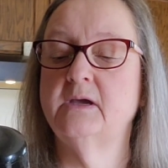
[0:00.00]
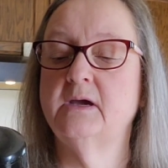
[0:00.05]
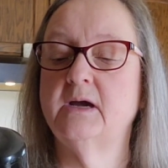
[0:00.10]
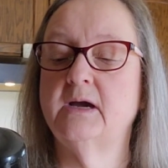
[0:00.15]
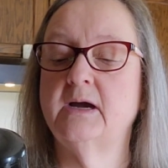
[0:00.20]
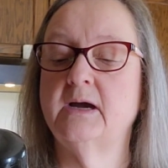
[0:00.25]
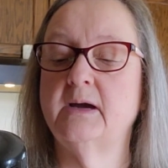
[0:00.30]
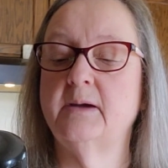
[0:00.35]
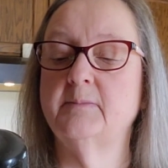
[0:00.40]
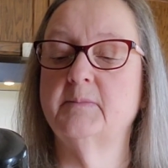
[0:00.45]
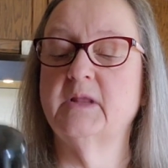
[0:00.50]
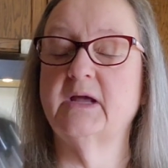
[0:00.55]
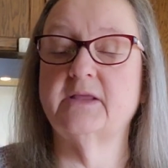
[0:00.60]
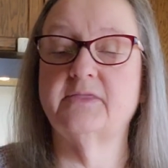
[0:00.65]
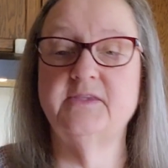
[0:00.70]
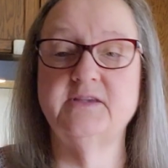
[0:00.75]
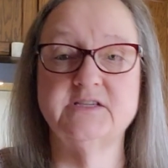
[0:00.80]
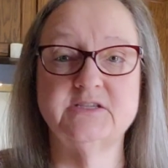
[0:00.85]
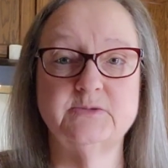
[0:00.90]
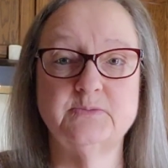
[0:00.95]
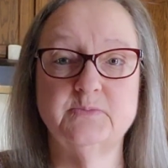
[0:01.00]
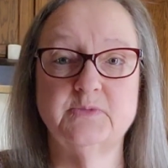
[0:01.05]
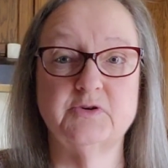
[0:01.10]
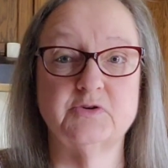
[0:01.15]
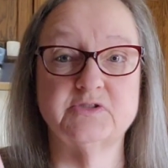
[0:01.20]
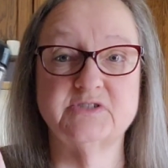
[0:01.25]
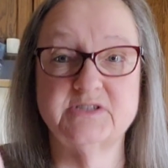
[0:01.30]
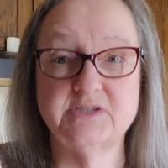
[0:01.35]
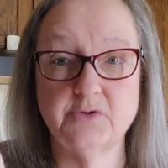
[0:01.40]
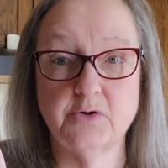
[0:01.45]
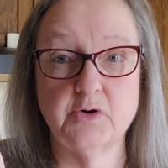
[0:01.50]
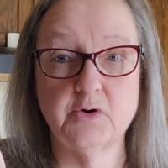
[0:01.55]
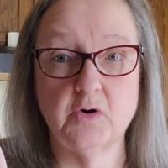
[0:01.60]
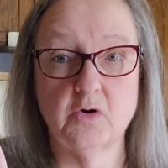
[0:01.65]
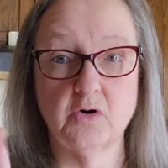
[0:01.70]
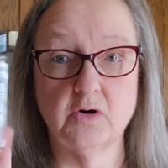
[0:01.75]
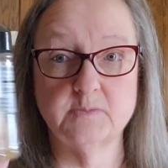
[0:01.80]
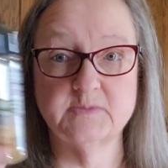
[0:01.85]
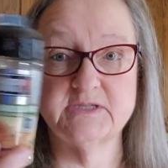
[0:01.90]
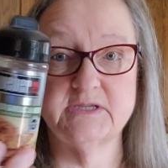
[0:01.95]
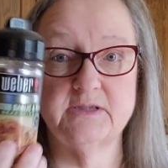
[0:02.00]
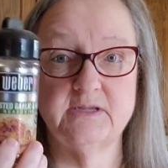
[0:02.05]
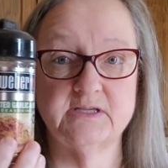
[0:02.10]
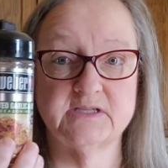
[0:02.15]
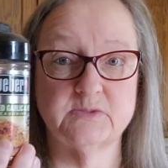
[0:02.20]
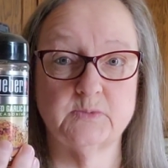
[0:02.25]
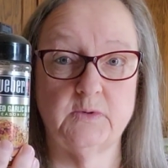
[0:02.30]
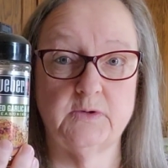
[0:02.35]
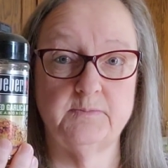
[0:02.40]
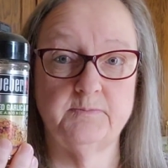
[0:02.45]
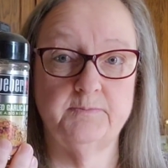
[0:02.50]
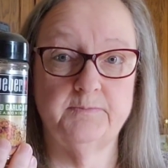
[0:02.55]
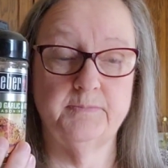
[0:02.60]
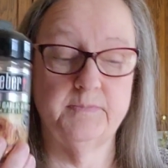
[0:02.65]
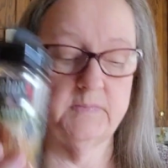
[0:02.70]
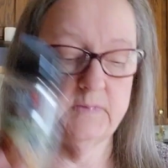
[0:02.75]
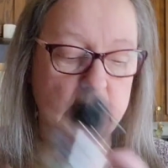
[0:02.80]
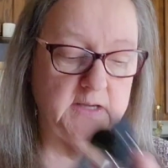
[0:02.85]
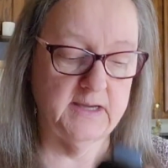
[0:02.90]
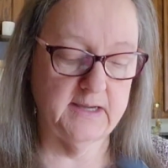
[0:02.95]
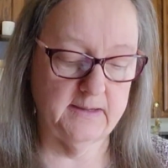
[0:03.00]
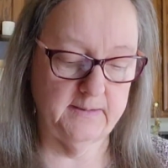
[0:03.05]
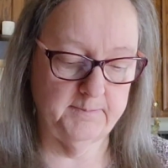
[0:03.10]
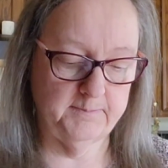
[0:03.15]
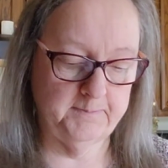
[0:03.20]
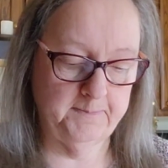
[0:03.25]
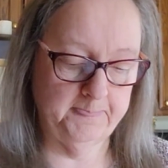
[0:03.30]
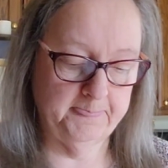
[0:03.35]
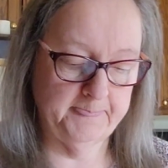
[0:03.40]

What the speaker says: Like this, there's 0 carbs in this one.